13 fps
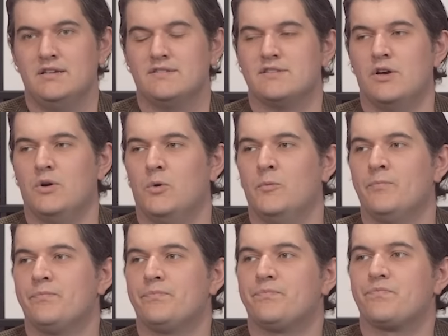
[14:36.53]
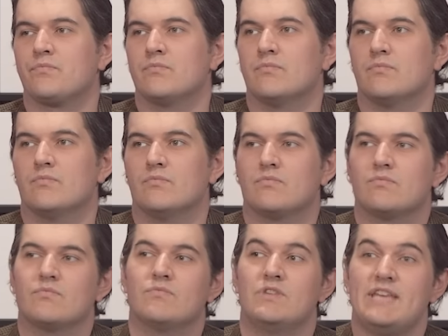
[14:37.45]
So
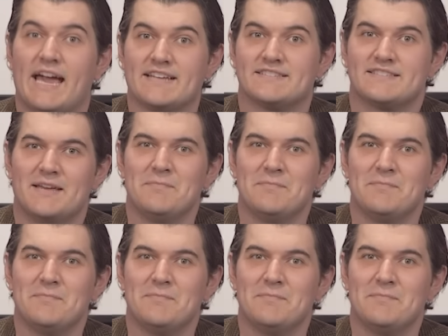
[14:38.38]
yes,